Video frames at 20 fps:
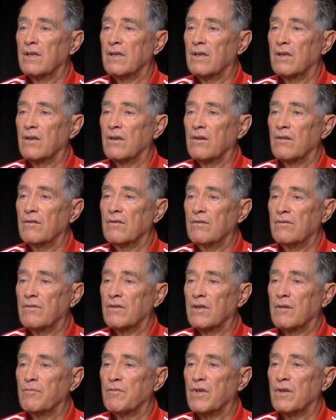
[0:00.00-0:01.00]
you know,
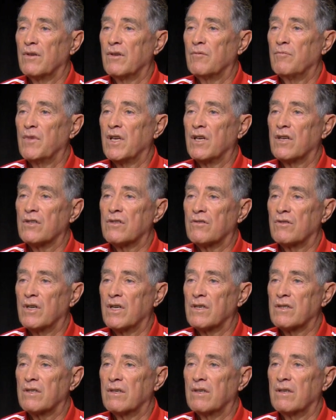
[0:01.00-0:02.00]
from your
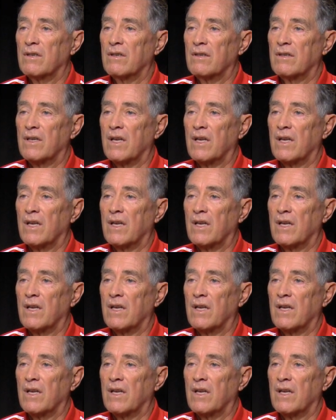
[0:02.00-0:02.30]
administration